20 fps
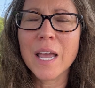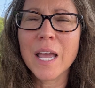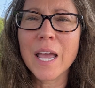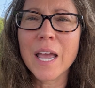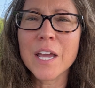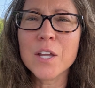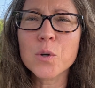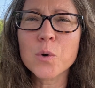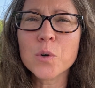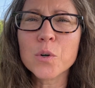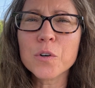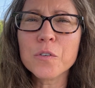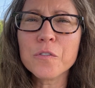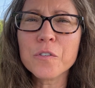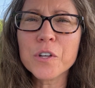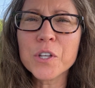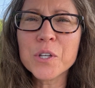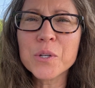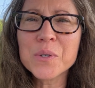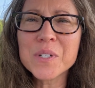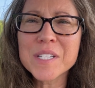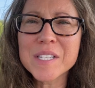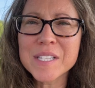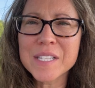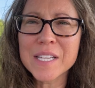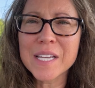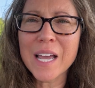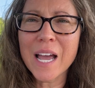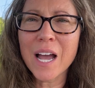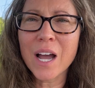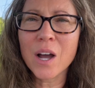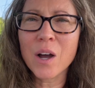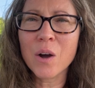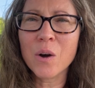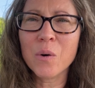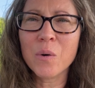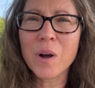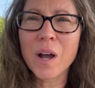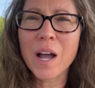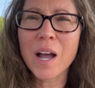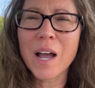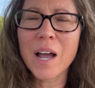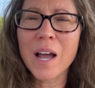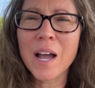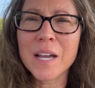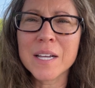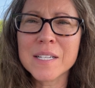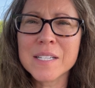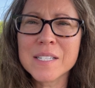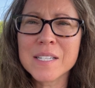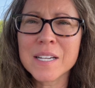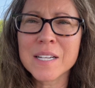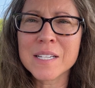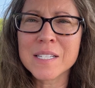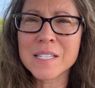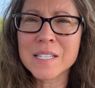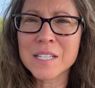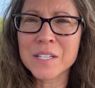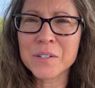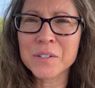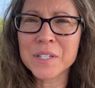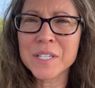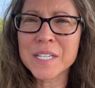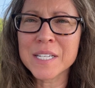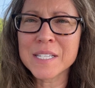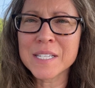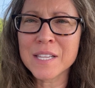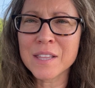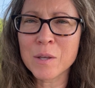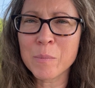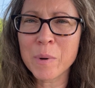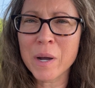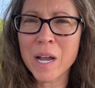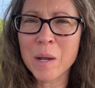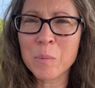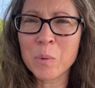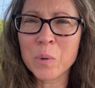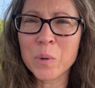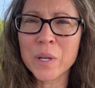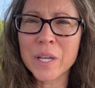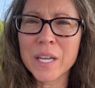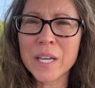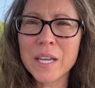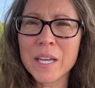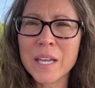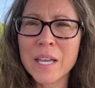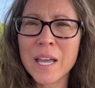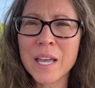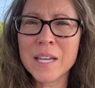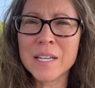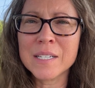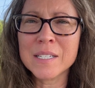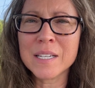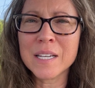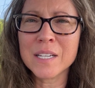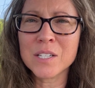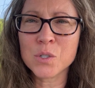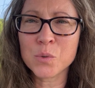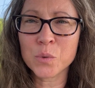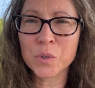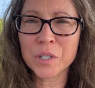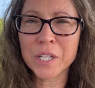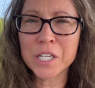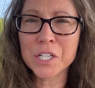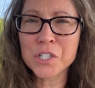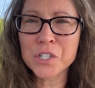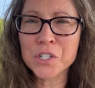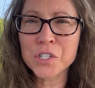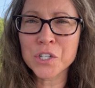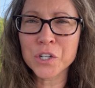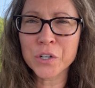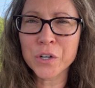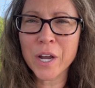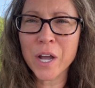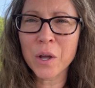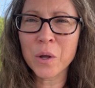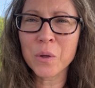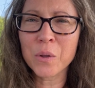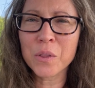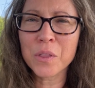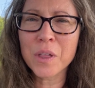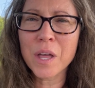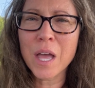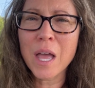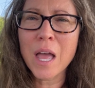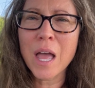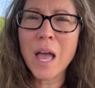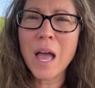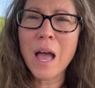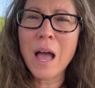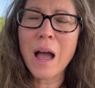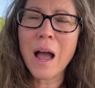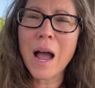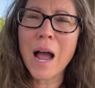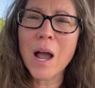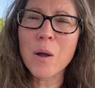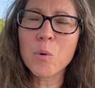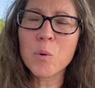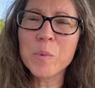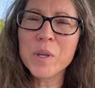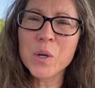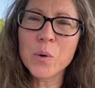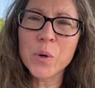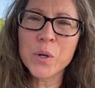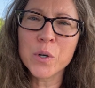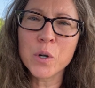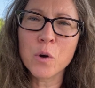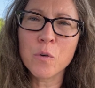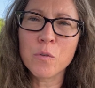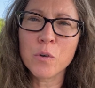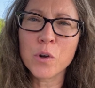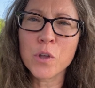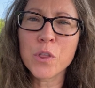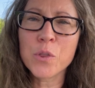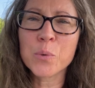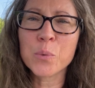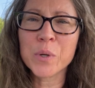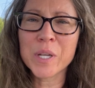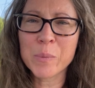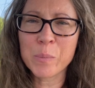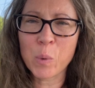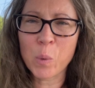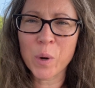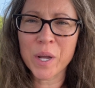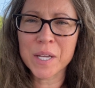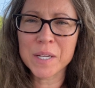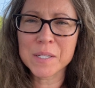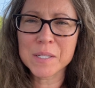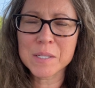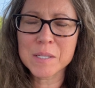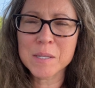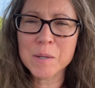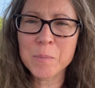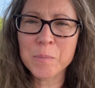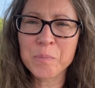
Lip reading: In order for you to see how Einstein's theory is in the Bible and its relation to your health, I will be going over 3 points.